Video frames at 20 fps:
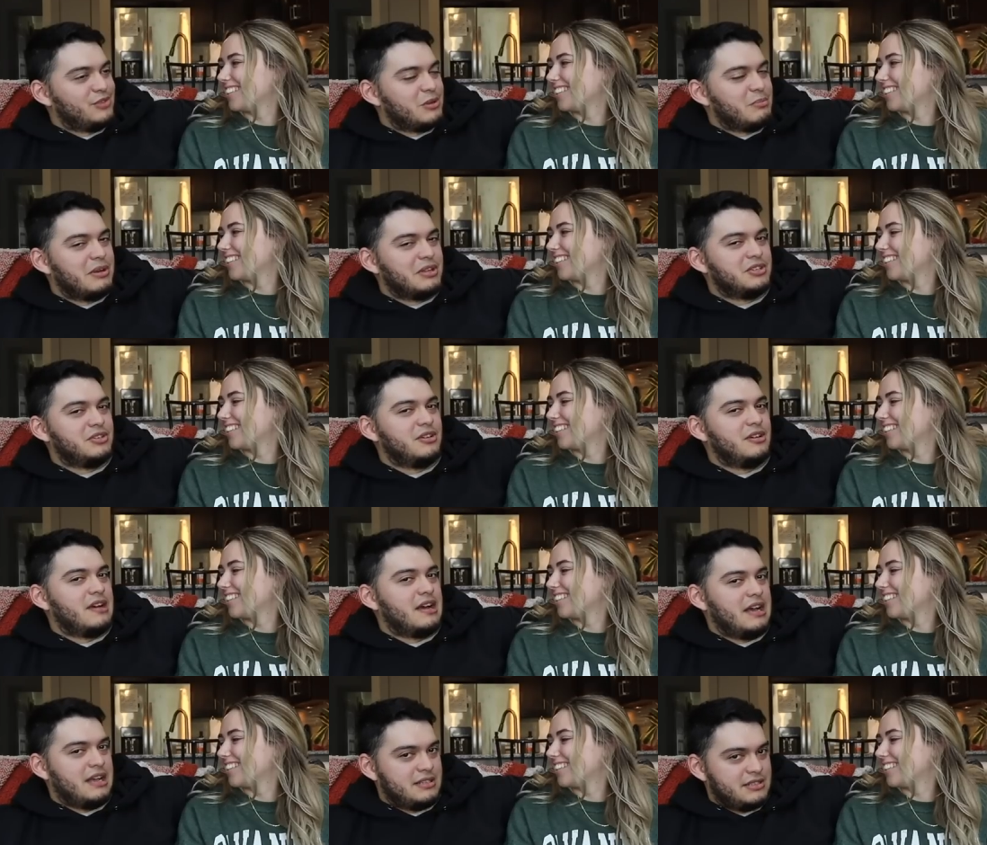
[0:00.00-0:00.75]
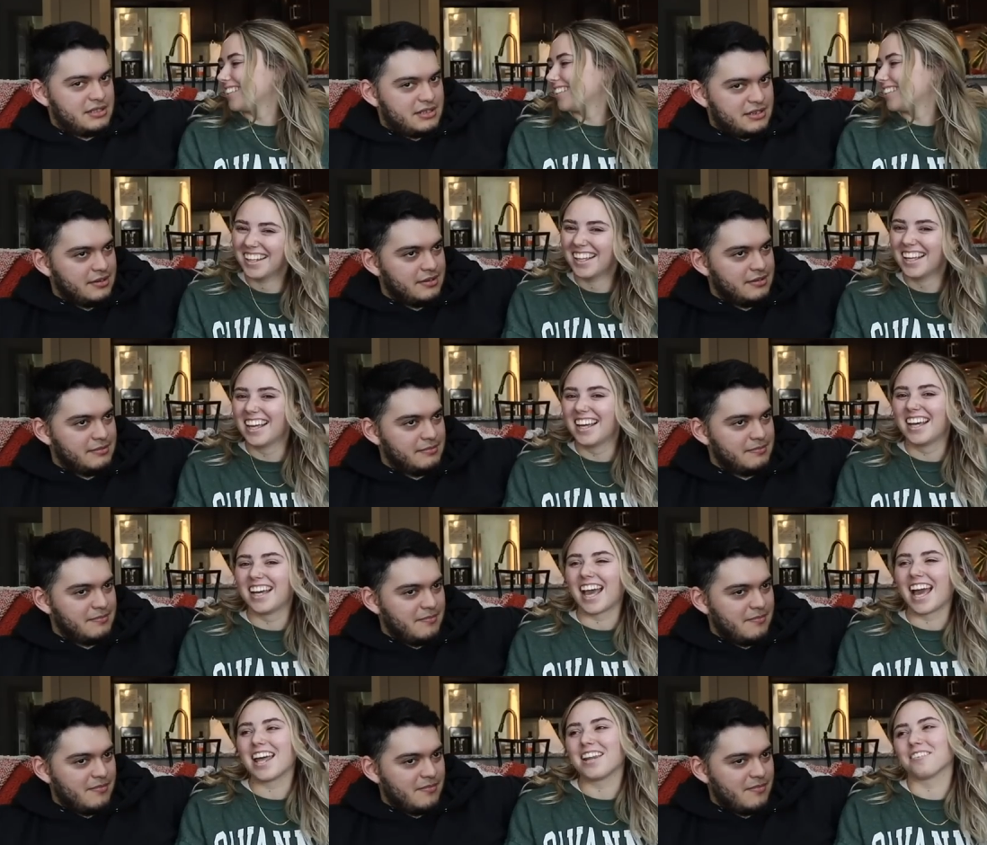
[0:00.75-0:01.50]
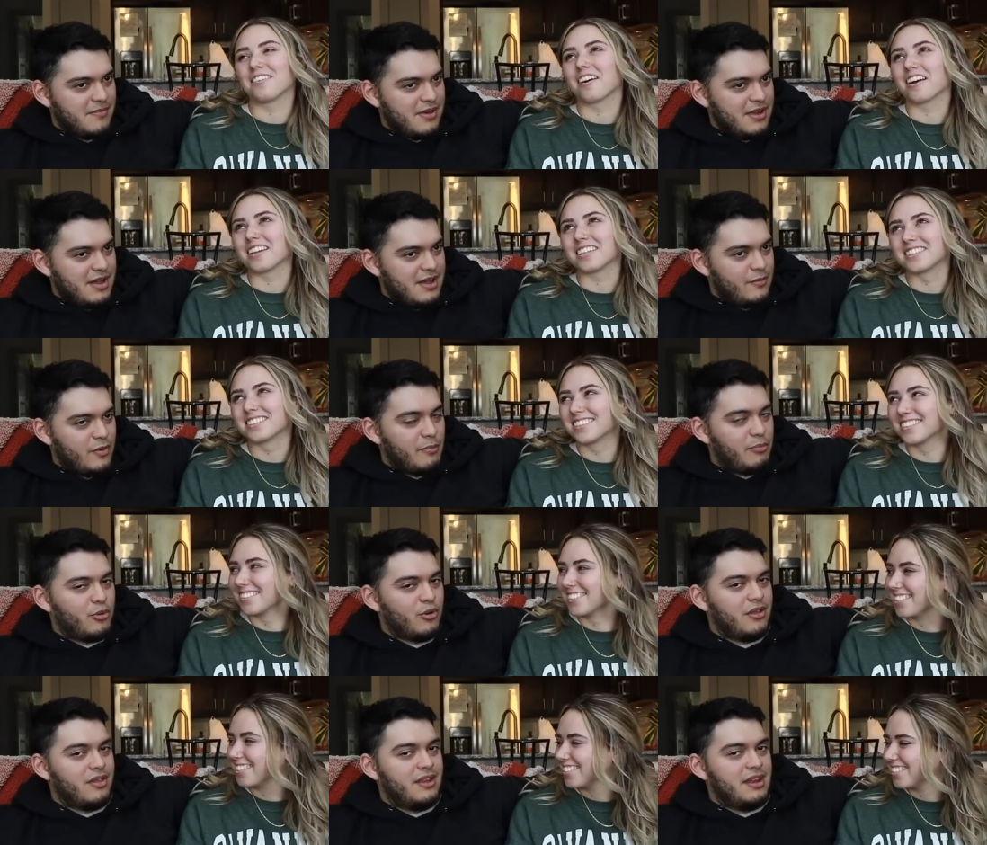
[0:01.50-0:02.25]
Speaker 1: well, depends who you ask. Um,
Speaker 2: Anyways. What
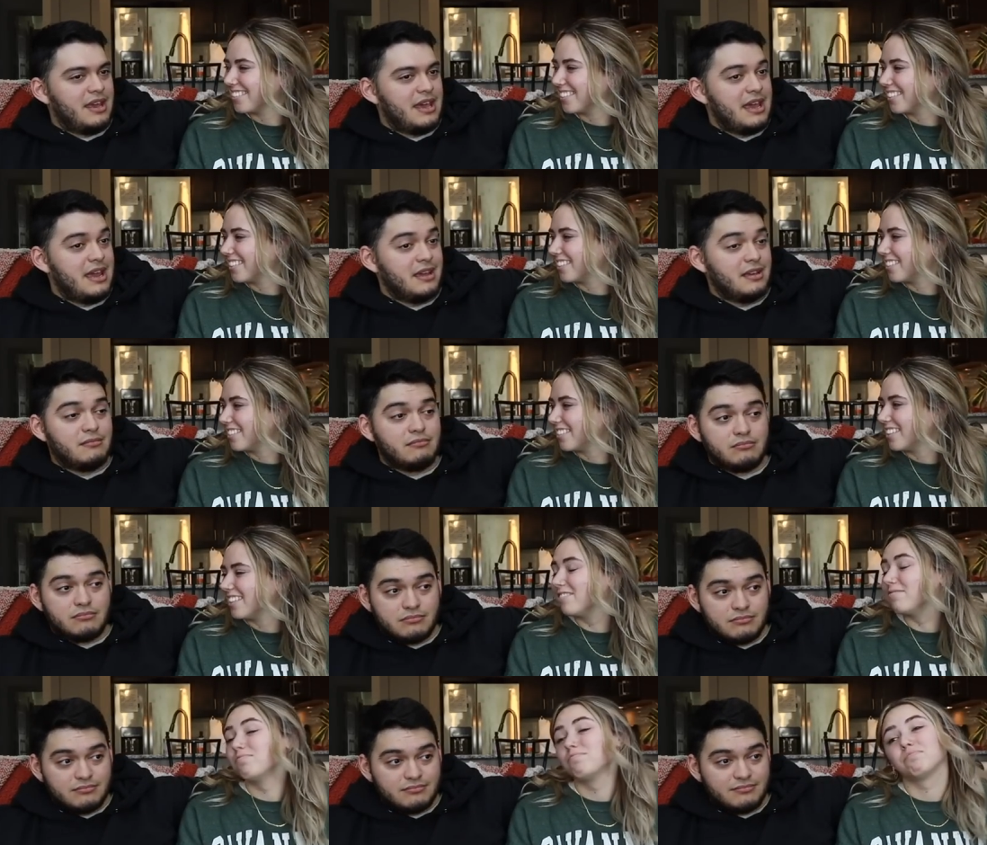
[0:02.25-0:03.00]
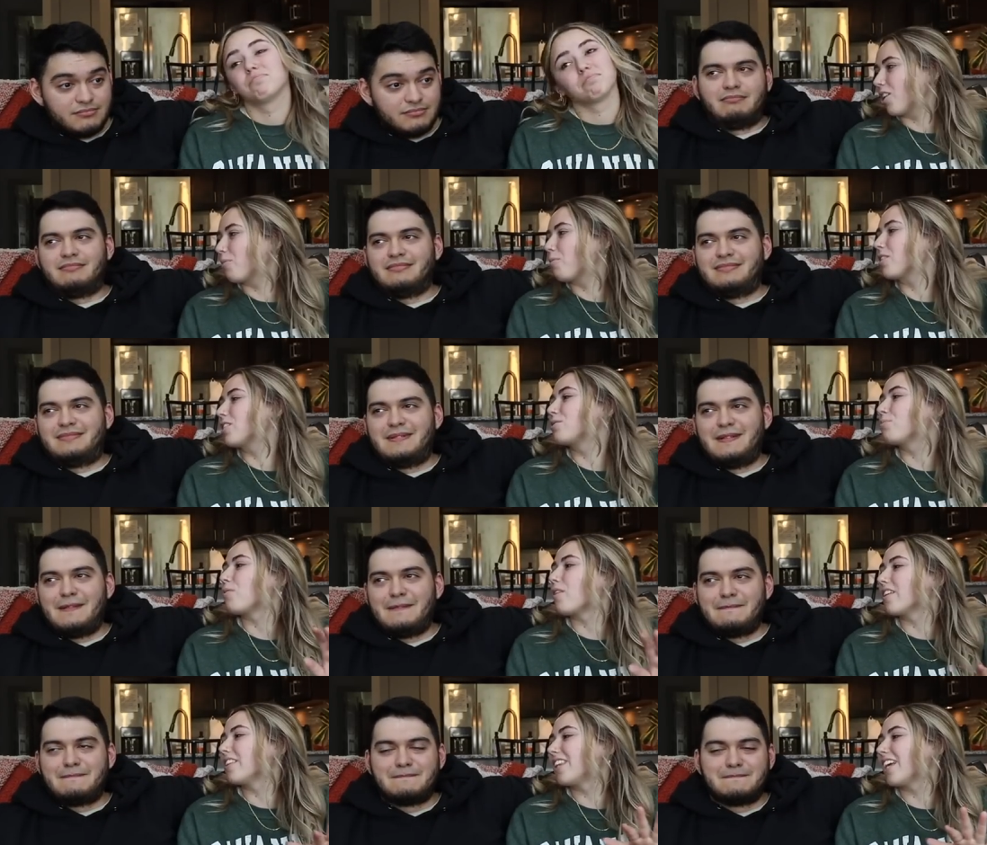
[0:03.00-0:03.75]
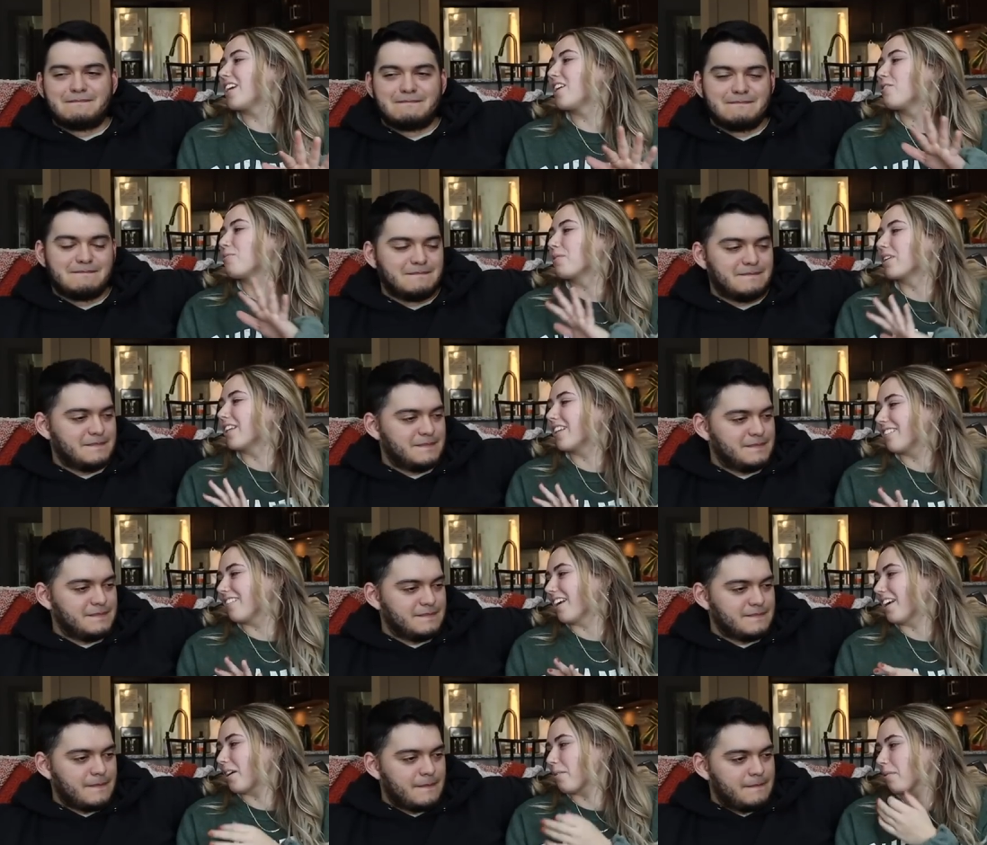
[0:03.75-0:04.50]
point of the day? Or what's one thing you really
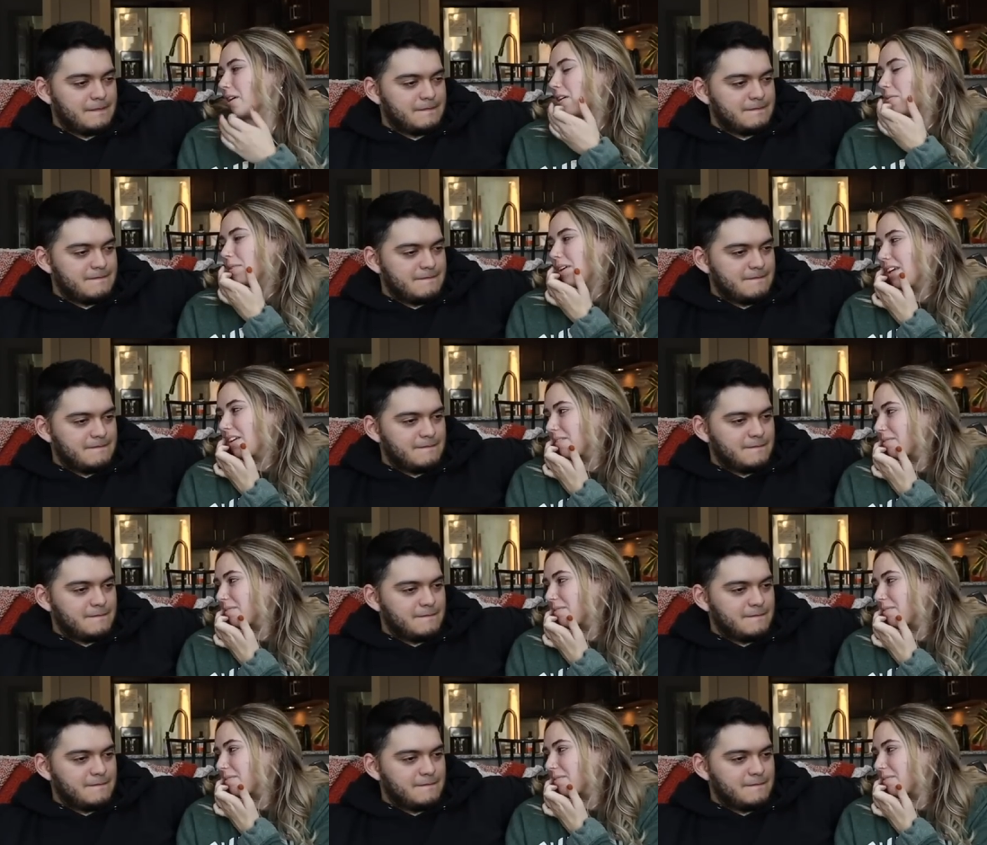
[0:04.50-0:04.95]
like about me?